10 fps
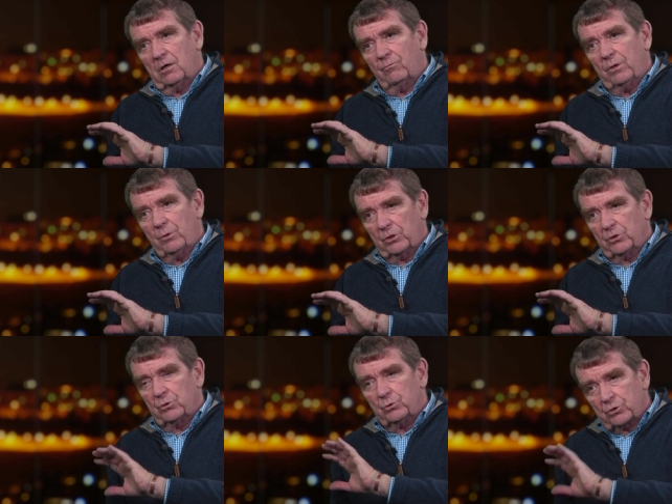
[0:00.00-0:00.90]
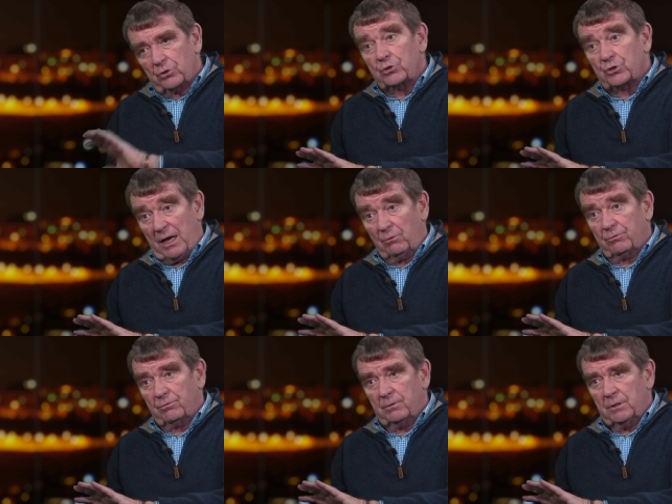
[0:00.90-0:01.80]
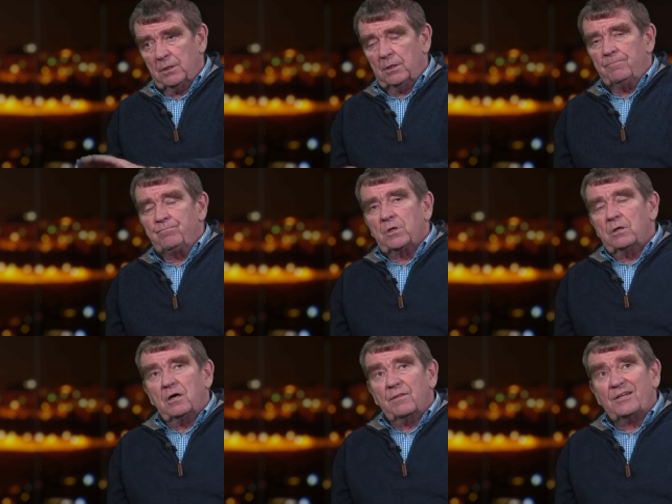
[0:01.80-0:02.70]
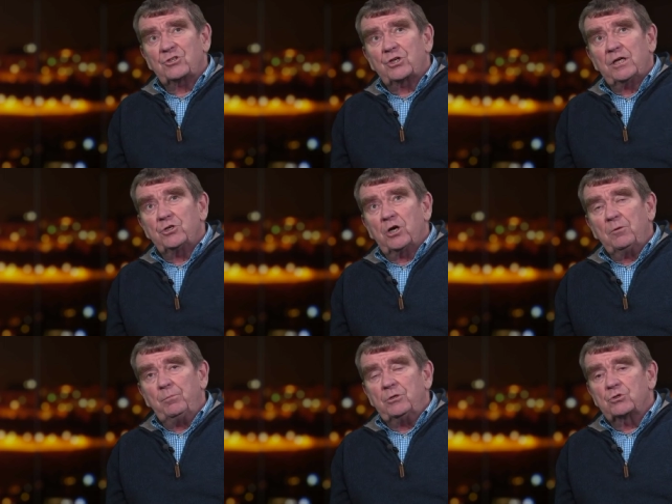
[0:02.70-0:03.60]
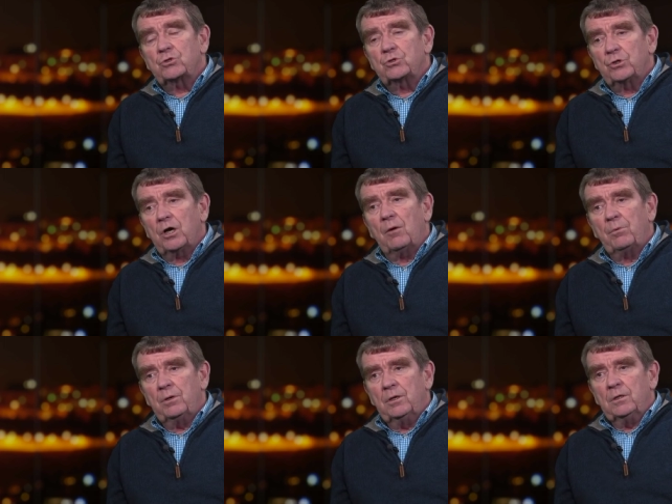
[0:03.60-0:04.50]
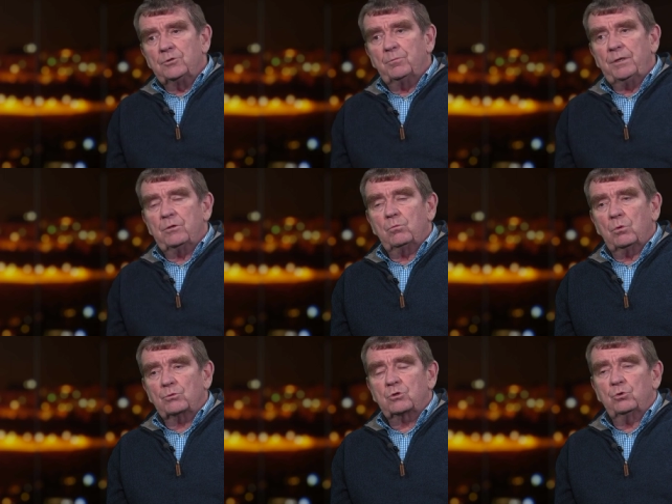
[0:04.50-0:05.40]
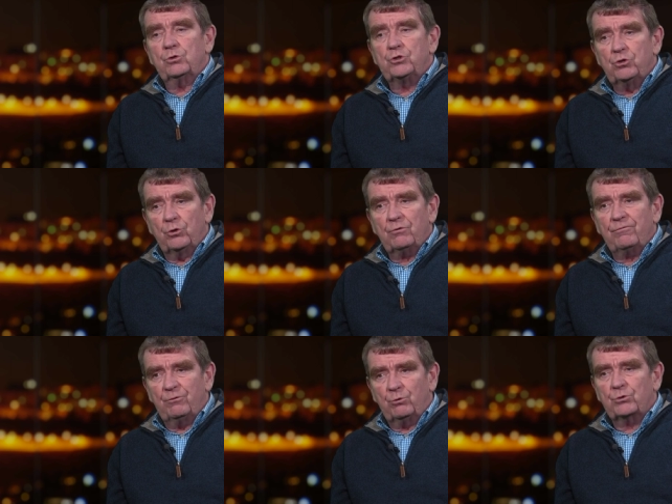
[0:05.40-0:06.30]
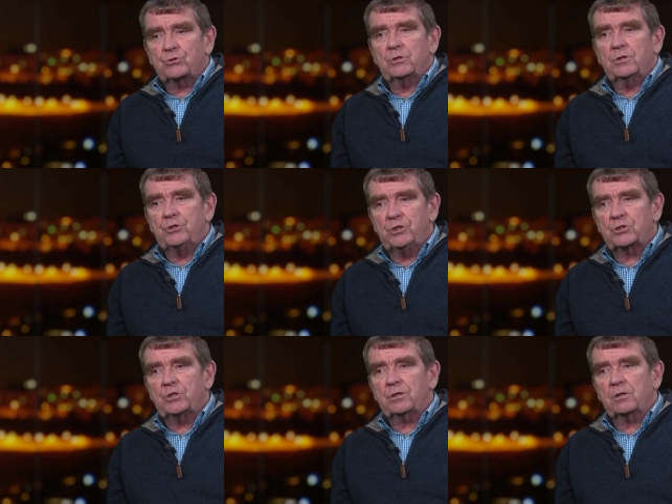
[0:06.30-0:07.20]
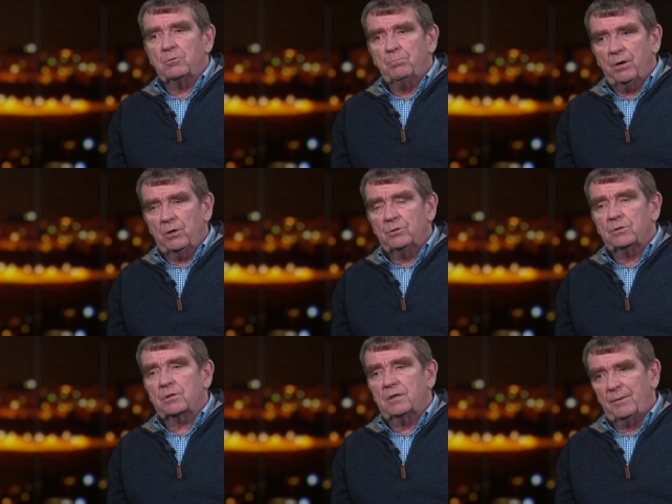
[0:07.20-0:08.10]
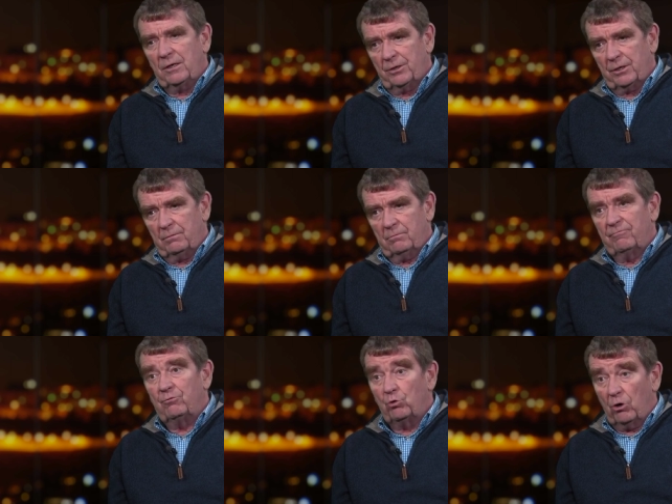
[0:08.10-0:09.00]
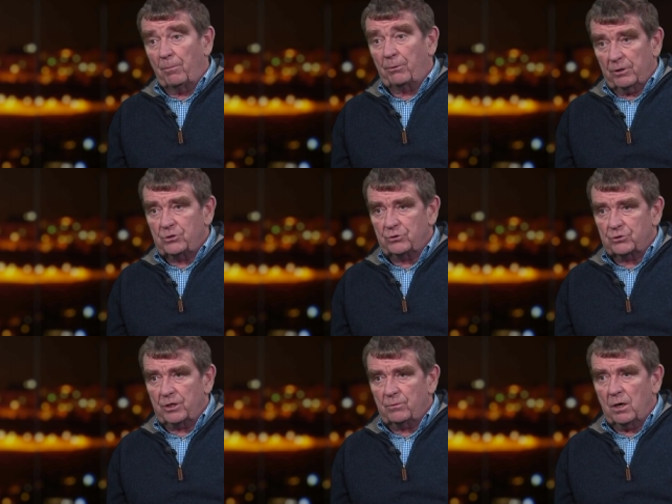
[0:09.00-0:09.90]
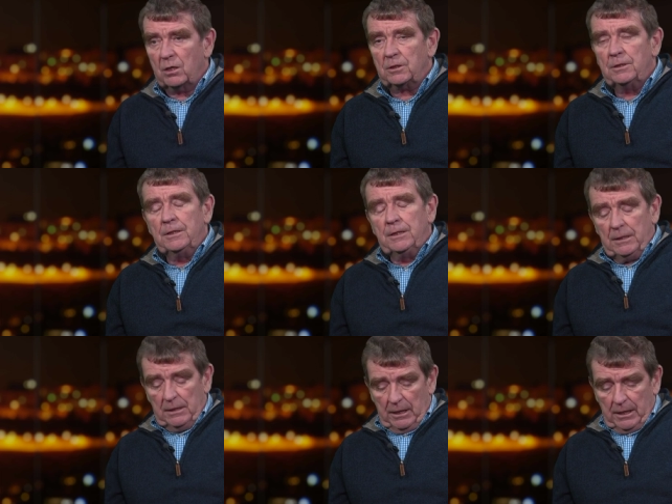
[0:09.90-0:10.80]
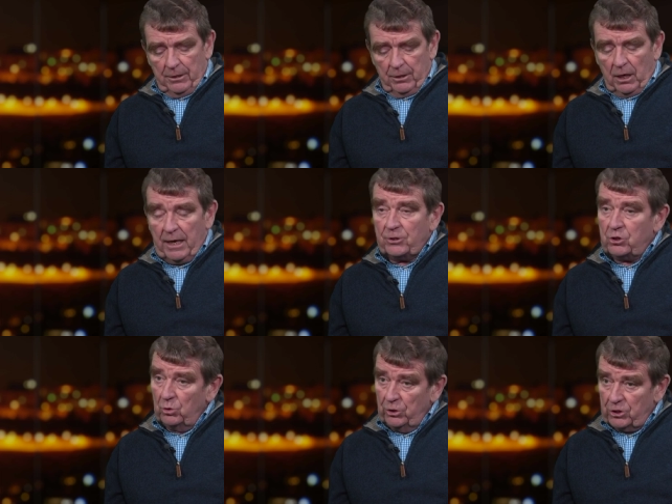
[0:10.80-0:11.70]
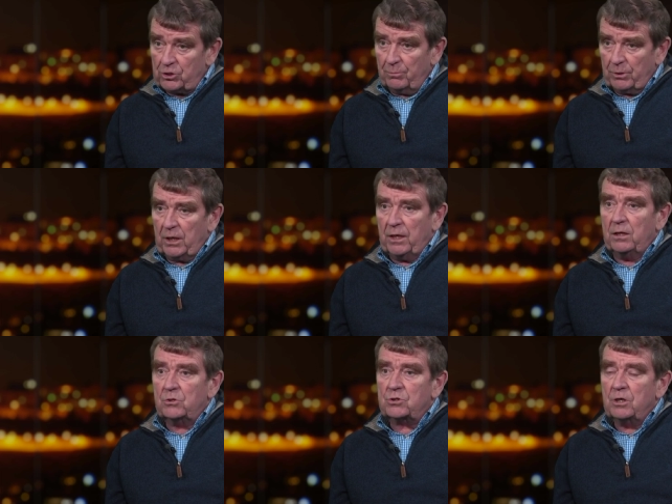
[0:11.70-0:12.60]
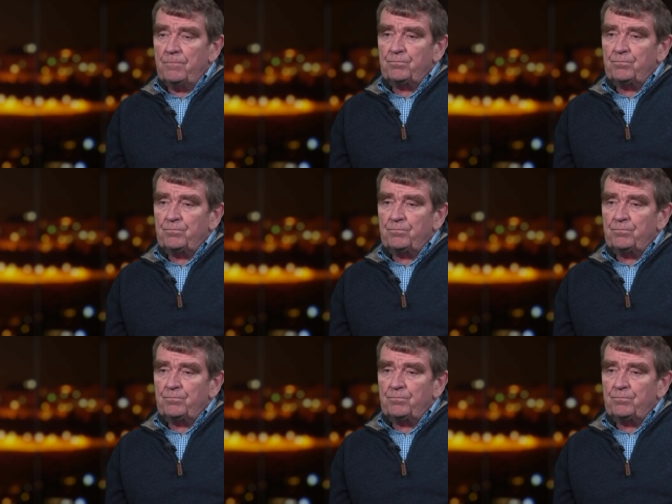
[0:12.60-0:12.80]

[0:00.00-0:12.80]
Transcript: we were going to do to the south. Now, at that stage, I'd been stood up to be the, what was called the Joint Force Logistic Component Commander for operations in Iraq. And I had two logistic brigades